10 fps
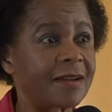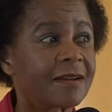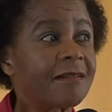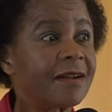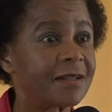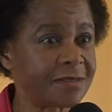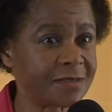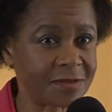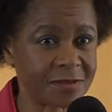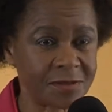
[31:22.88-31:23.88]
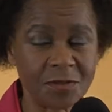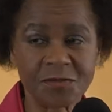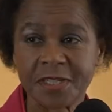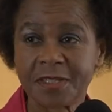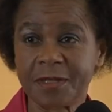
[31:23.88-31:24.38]
crisis
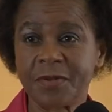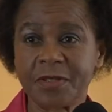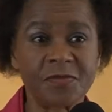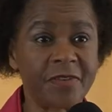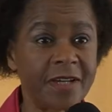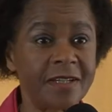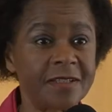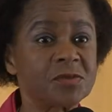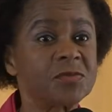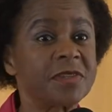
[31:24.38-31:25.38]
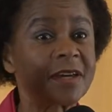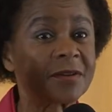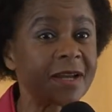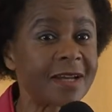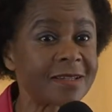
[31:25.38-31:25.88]
of gender-based violence
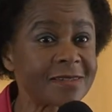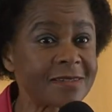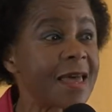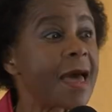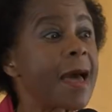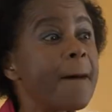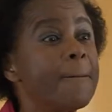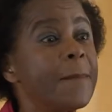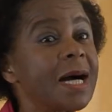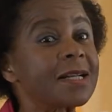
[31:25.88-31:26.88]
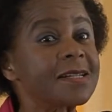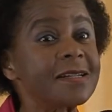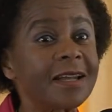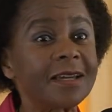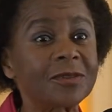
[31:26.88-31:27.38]
without us
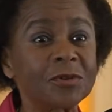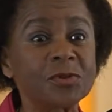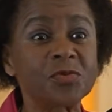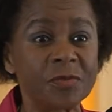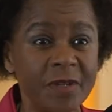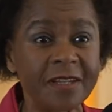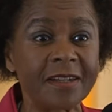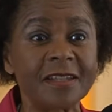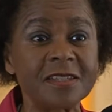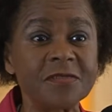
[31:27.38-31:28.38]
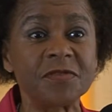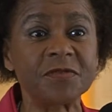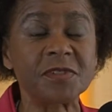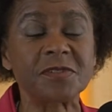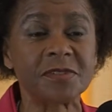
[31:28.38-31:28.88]
marching like those women in
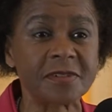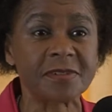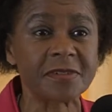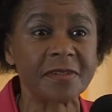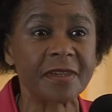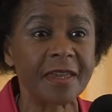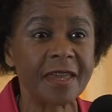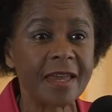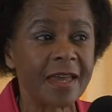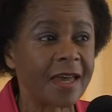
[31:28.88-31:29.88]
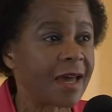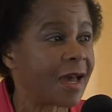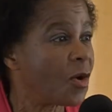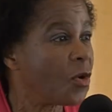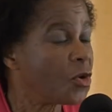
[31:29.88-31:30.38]
1956.
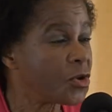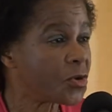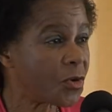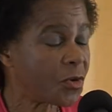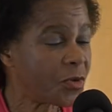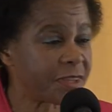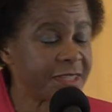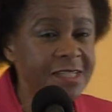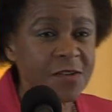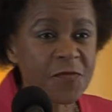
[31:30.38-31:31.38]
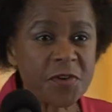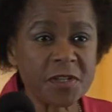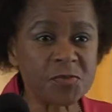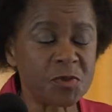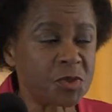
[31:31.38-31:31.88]
You know, the
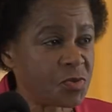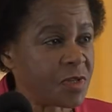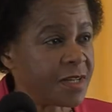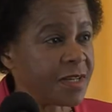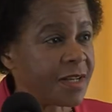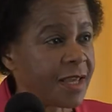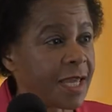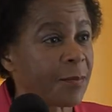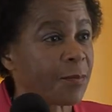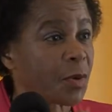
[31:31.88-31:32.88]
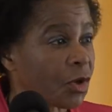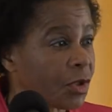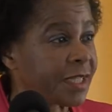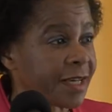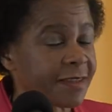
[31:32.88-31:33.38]
difference between a
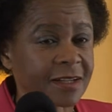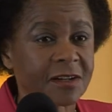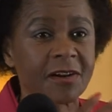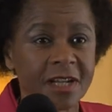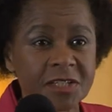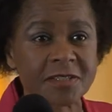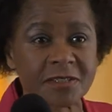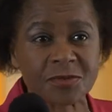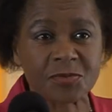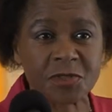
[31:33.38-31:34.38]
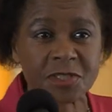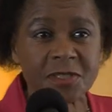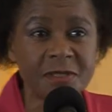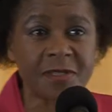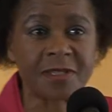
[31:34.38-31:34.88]
boulder that crashes,
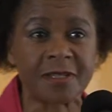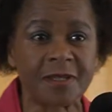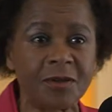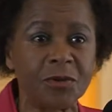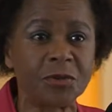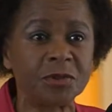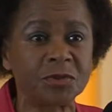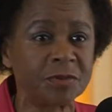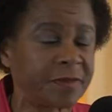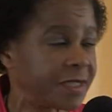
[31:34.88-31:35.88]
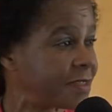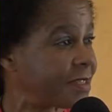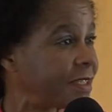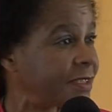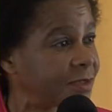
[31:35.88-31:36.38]
which the old women
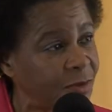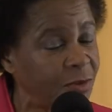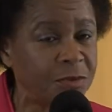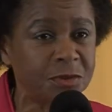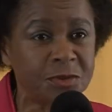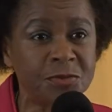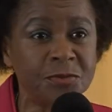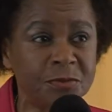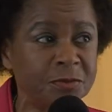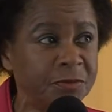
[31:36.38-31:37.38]
said, or to,